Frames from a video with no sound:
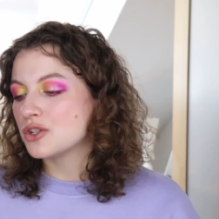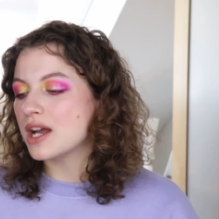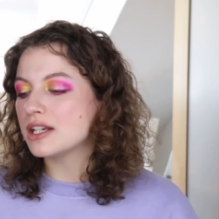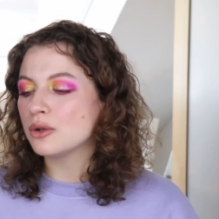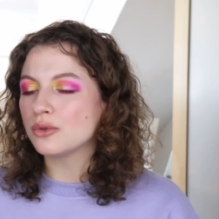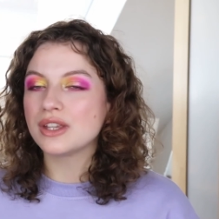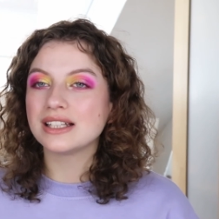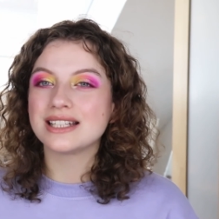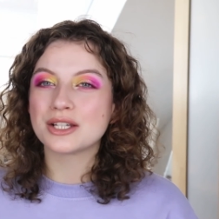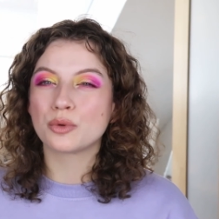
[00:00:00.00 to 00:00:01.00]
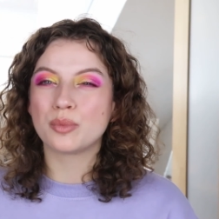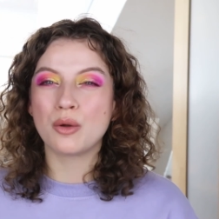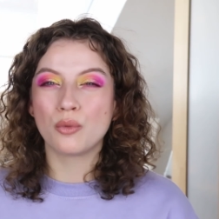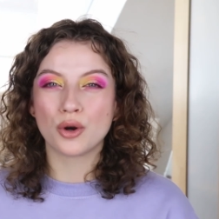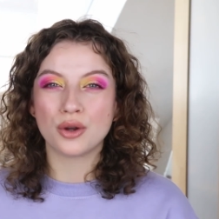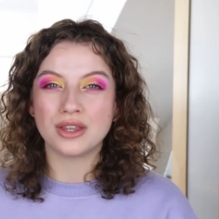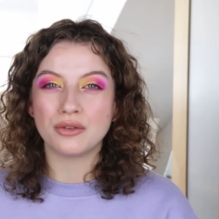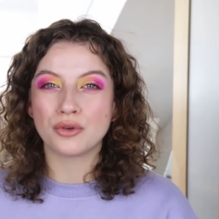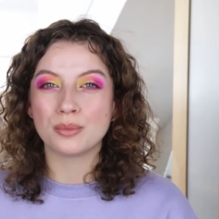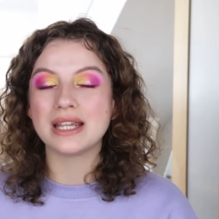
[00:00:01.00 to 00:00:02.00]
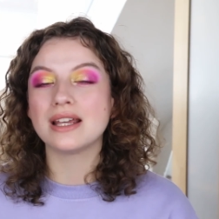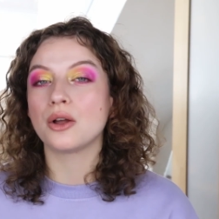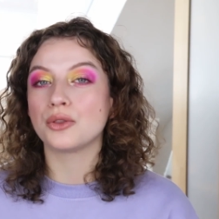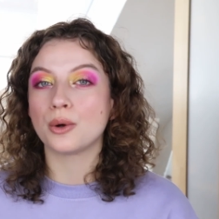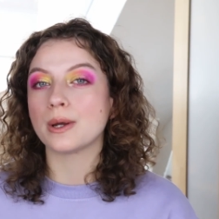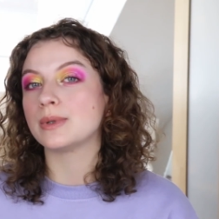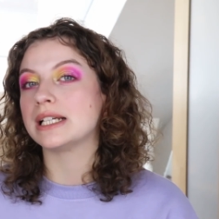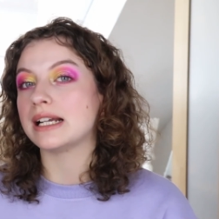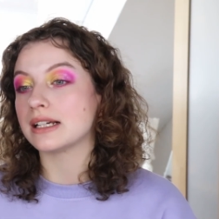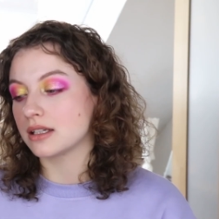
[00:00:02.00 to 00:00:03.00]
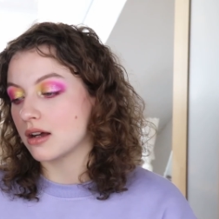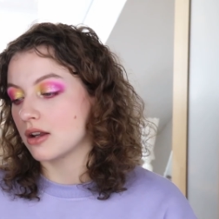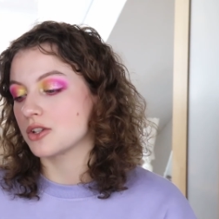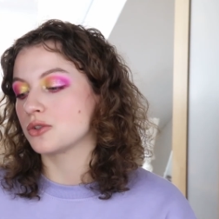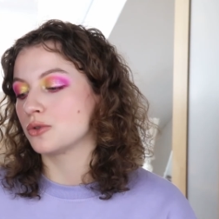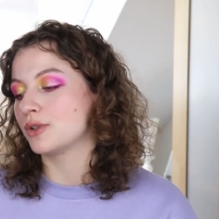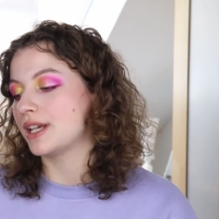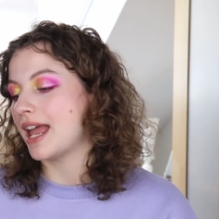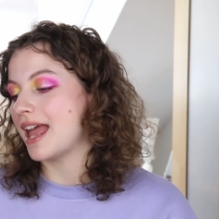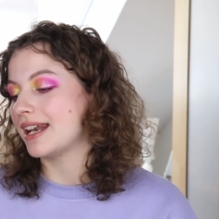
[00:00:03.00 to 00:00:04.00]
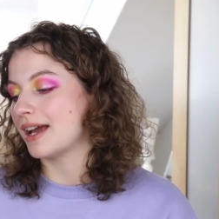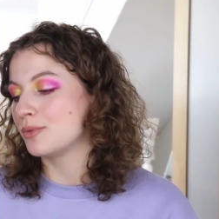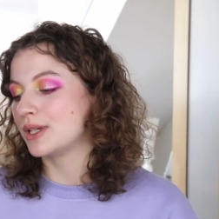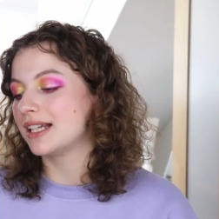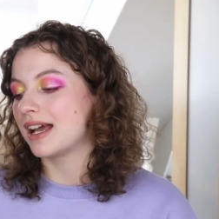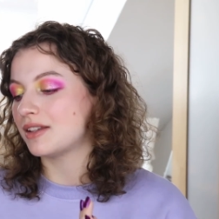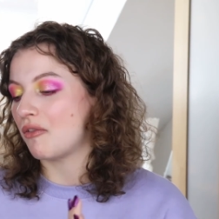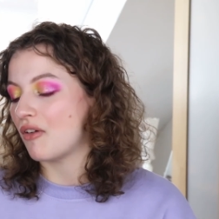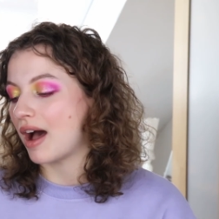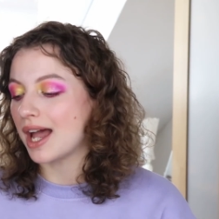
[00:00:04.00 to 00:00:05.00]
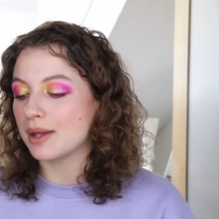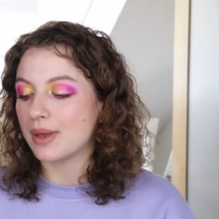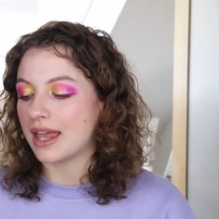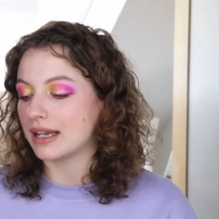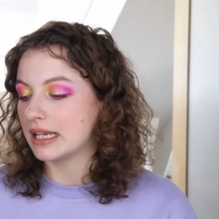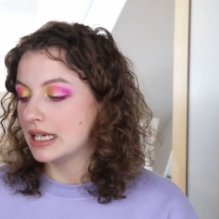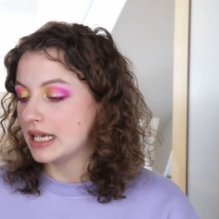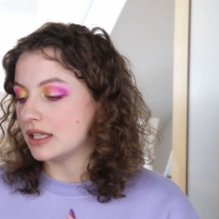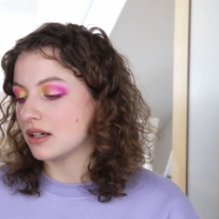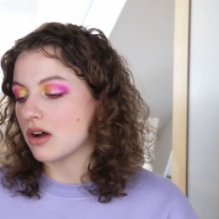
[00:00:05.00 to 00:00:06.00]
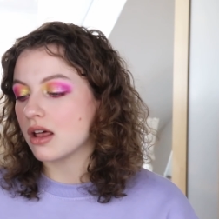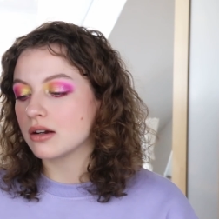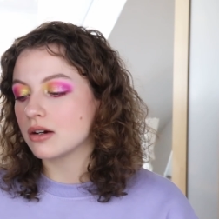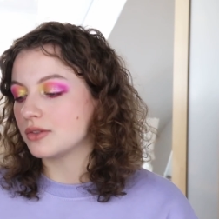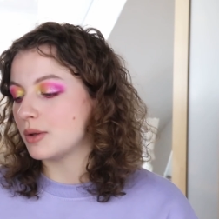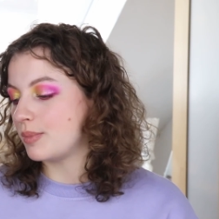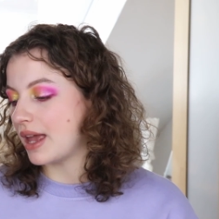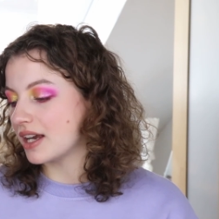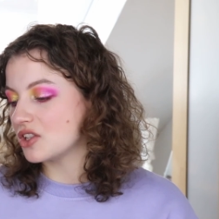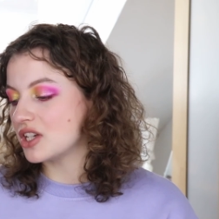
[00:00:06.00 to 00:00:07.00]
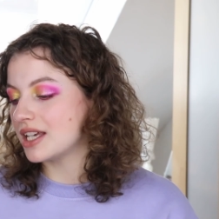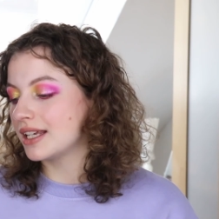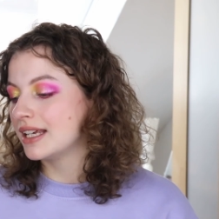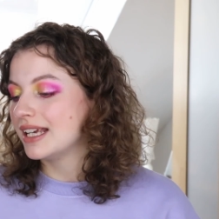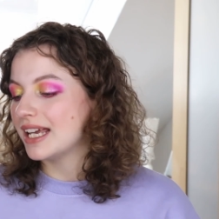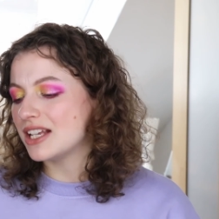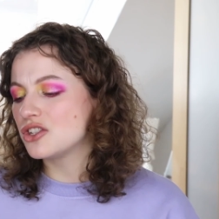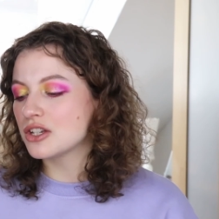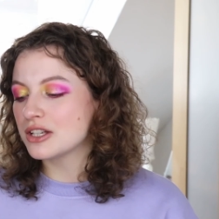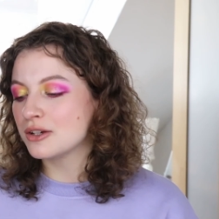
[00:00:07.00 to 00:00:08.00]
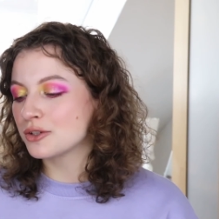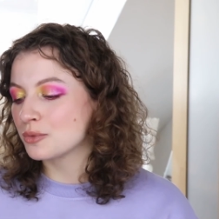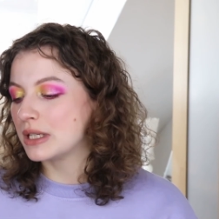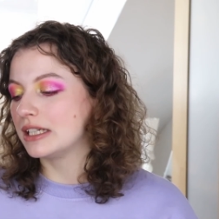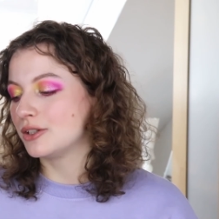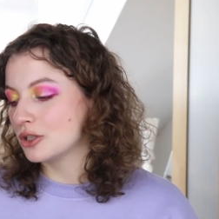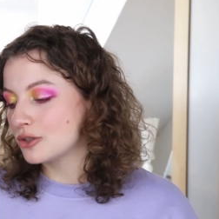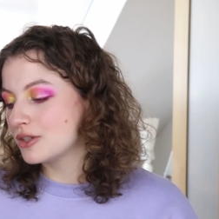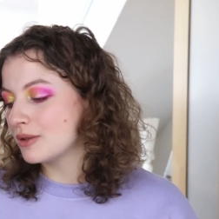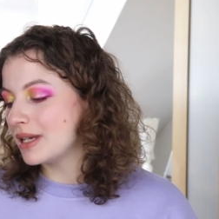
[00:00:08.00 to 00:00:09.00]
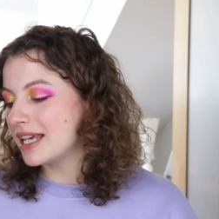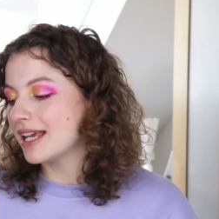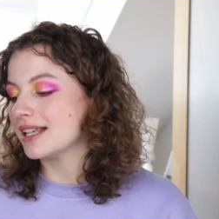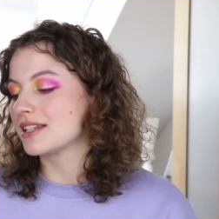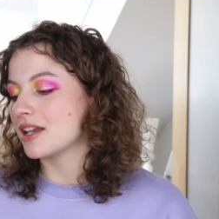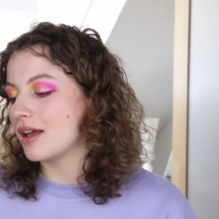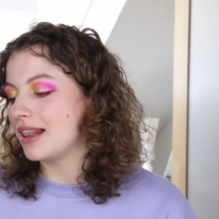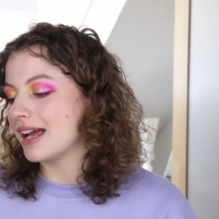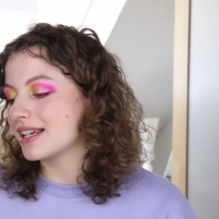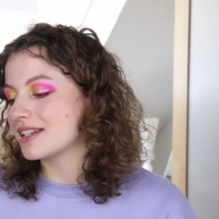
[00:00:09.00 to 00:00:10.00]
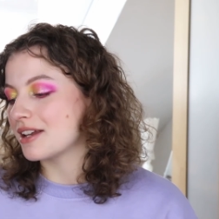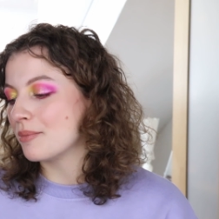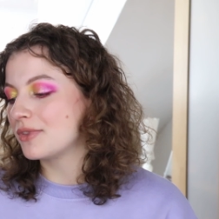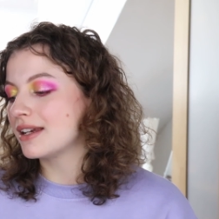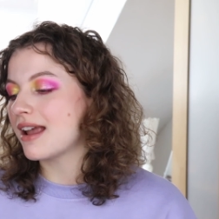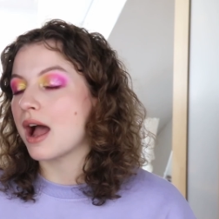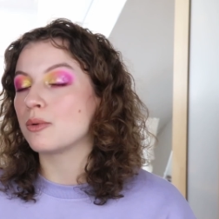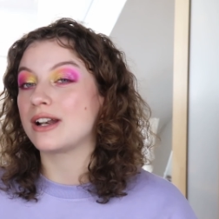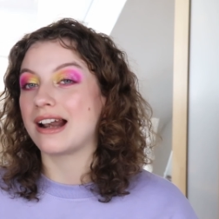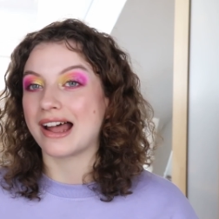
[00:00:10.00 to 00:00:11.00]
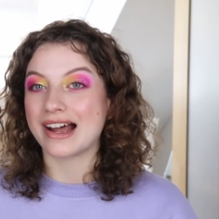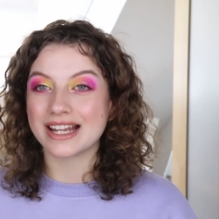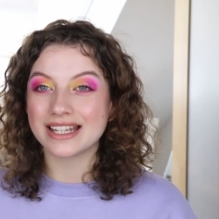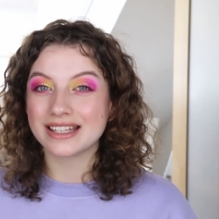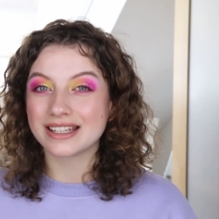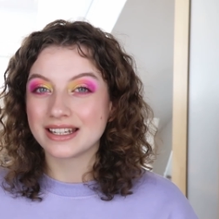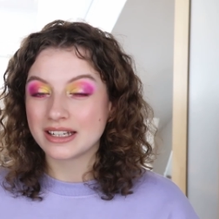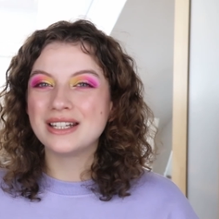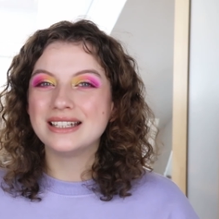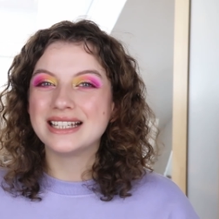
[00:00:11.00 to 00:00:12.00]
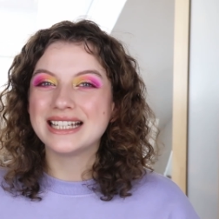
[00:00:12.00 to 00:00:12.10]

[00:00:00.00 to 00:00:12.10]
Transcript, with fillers: So I don't think this would be worth it for me, although I really like the color story and I really like the vibe and the color of the packaging. It just looks really really good to me and so, like something I would like, but